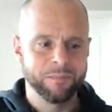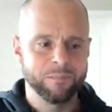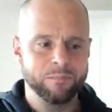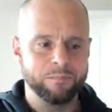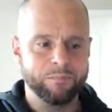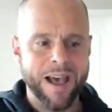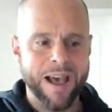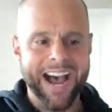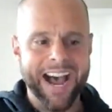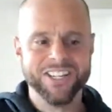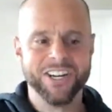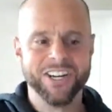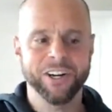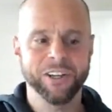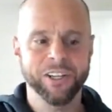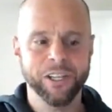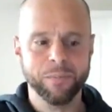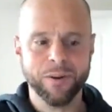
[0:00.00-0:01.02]
bash
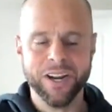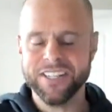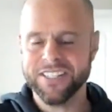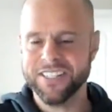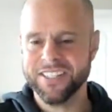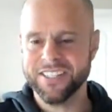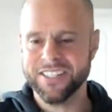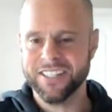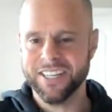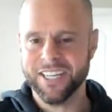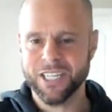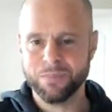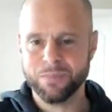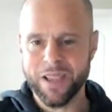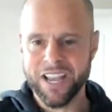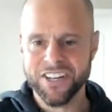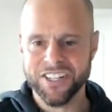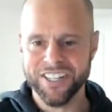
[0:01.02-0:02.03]
curly braces
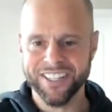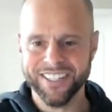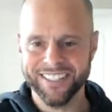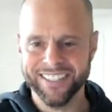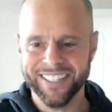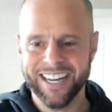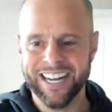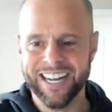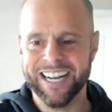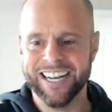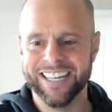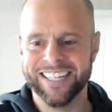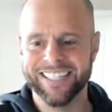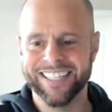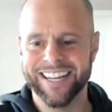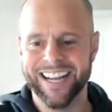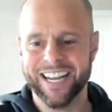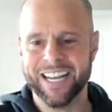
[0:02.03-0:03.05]
expansion.
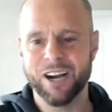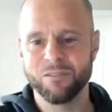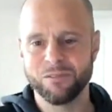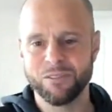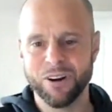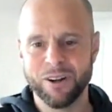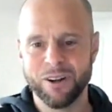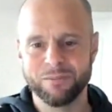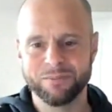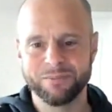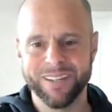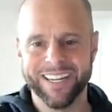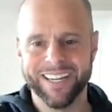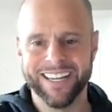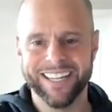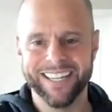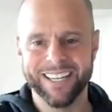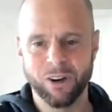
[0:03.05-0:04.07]
I come from
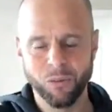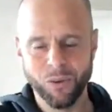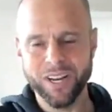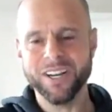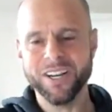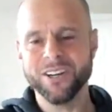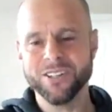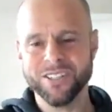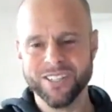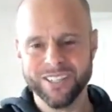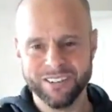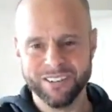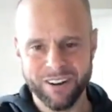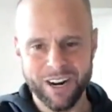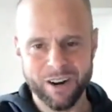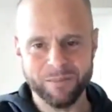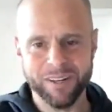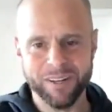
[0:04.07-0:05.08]
a Windows
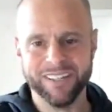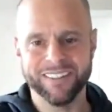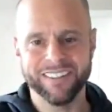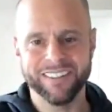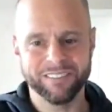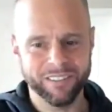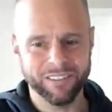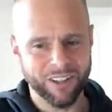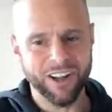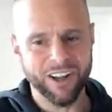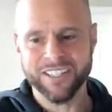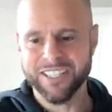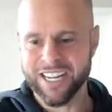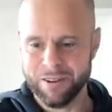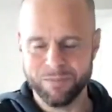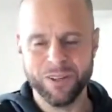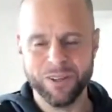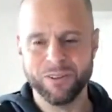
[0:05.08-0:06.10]
environment,
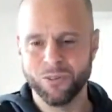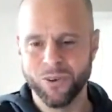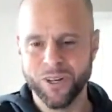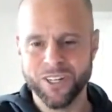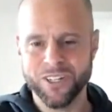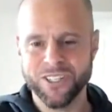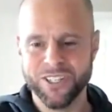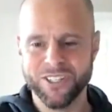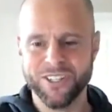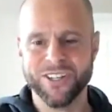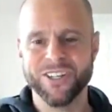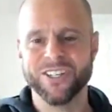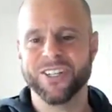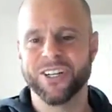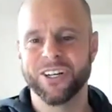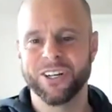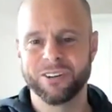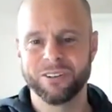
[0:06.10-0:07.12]
longtime Windows user,
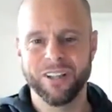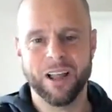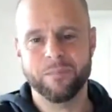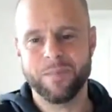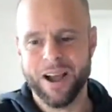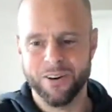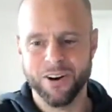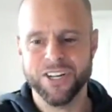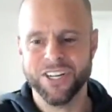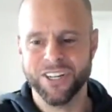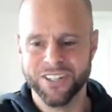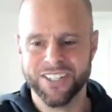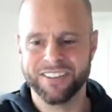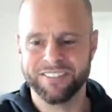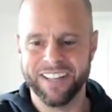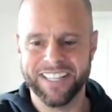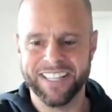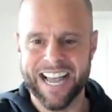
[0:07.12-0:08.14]
so a lot of PowerShell and
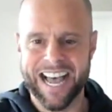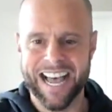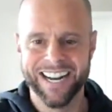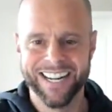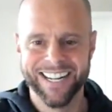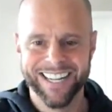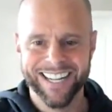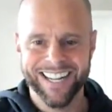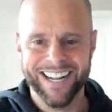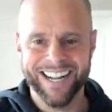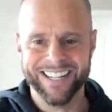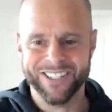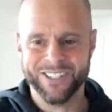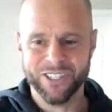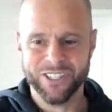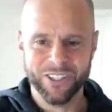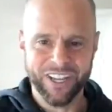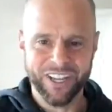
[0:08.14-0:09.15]
stuff like that. So
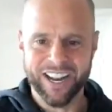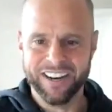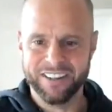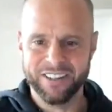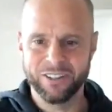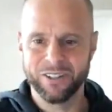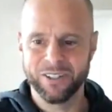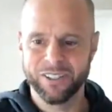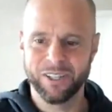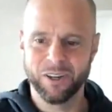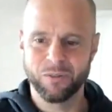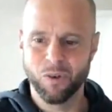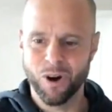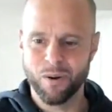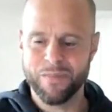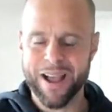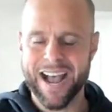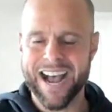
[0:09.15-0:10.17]
still kind of doing a little
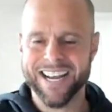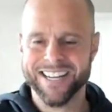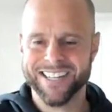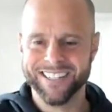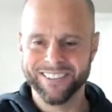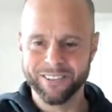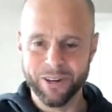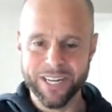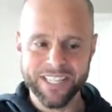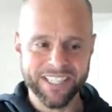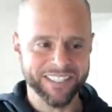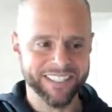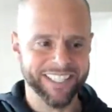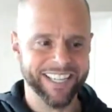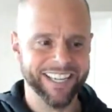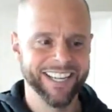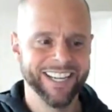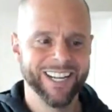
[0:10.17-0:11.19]
more bash
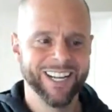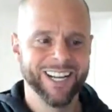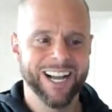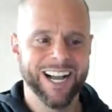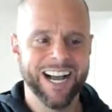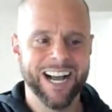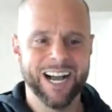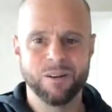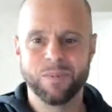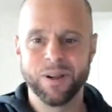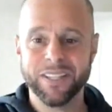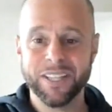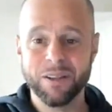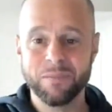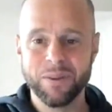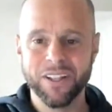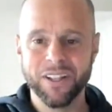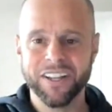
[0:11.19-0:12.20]
recently. But
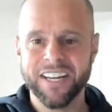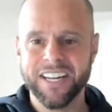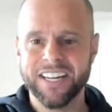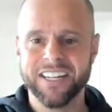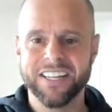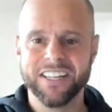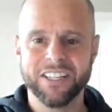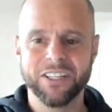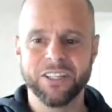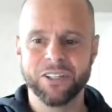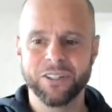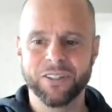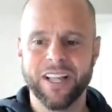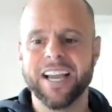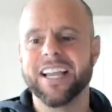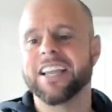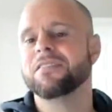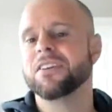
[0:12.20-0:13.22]
the ability to do,
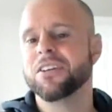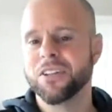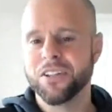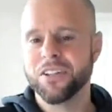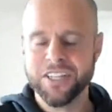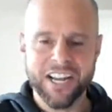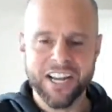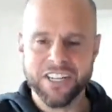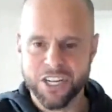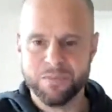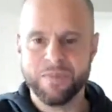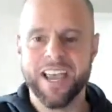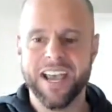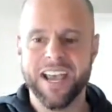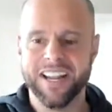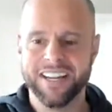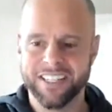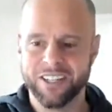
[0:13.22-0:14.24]
like if you do the touch
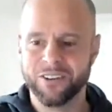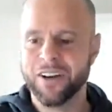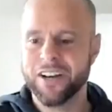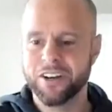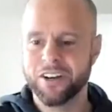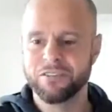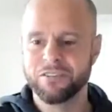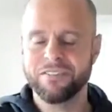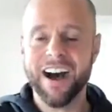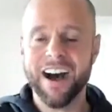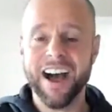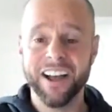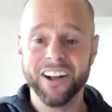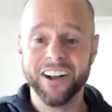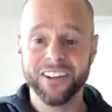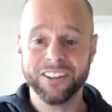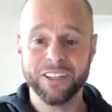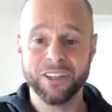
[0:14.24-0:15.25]
command to create a new
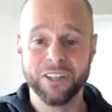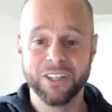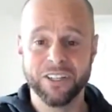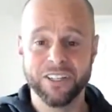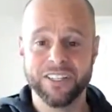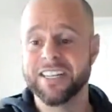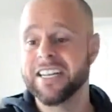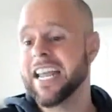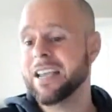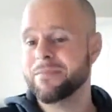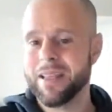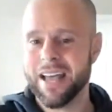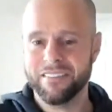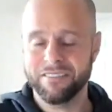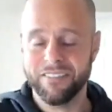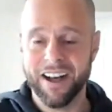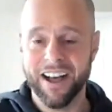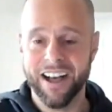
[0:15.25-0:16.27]
file, you could name
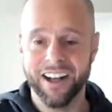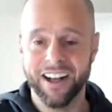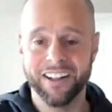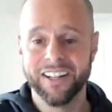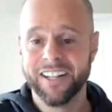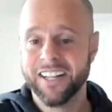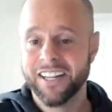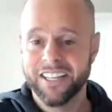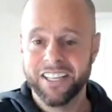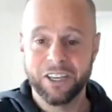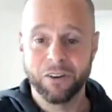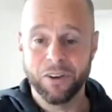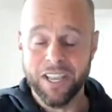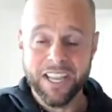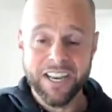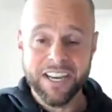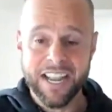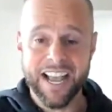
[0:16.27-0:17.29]
that file,
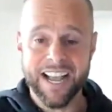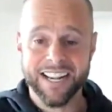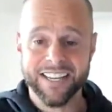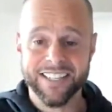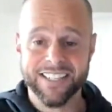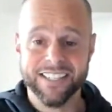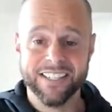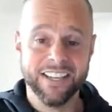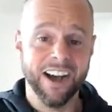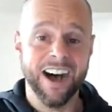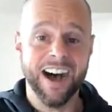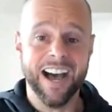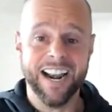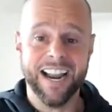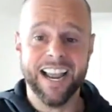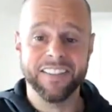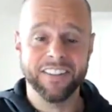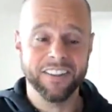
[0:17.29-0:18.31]
index
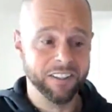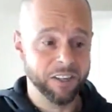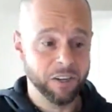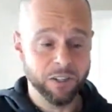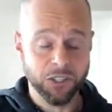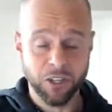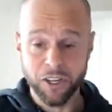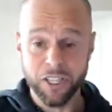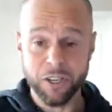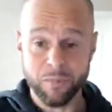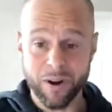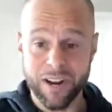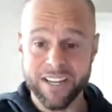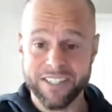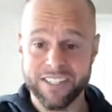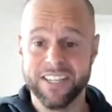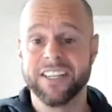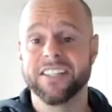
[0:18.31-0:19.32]
dot, and then use curly
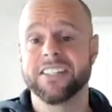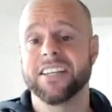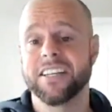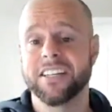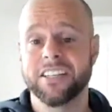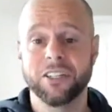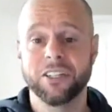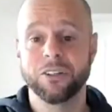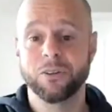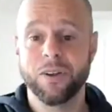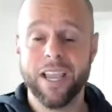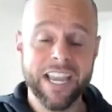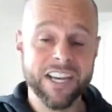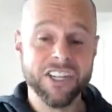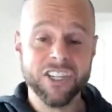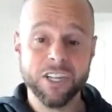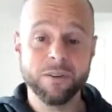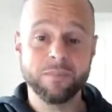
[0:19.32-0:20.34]
braces and do
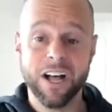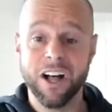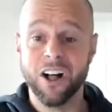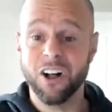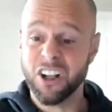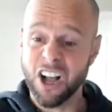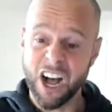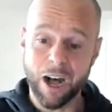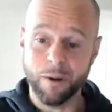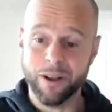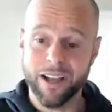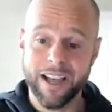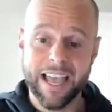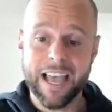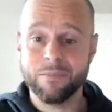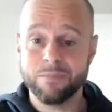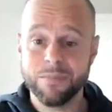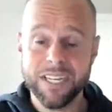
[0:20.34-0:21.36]
HTML,
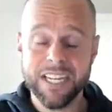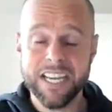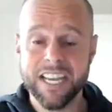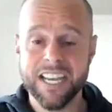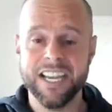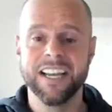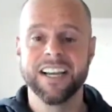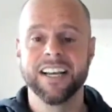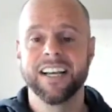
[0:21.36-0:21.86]
MD,